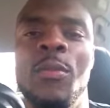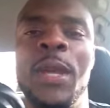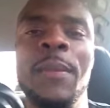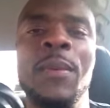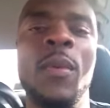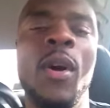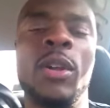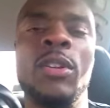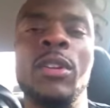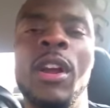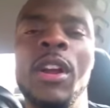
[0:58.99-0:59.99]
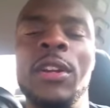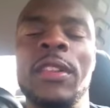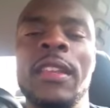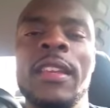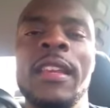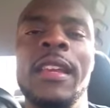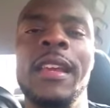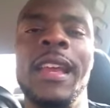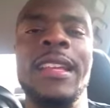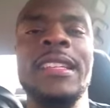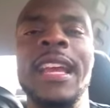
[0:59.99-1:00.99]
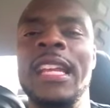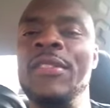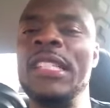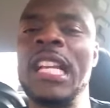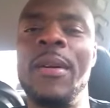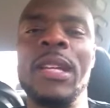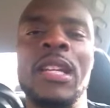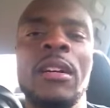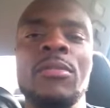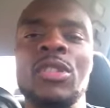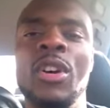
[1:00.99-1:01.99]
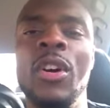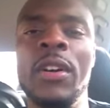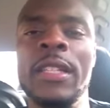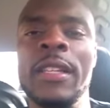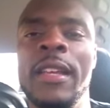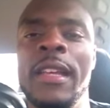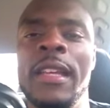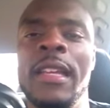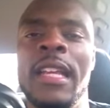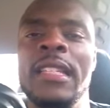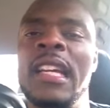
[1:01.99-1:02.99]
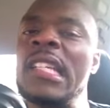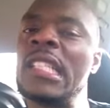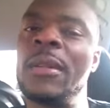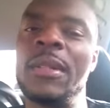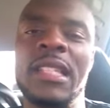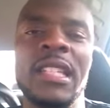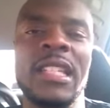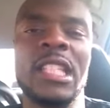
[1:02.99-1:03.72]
people walking on the earth, and yet every time it comes on, it does something to your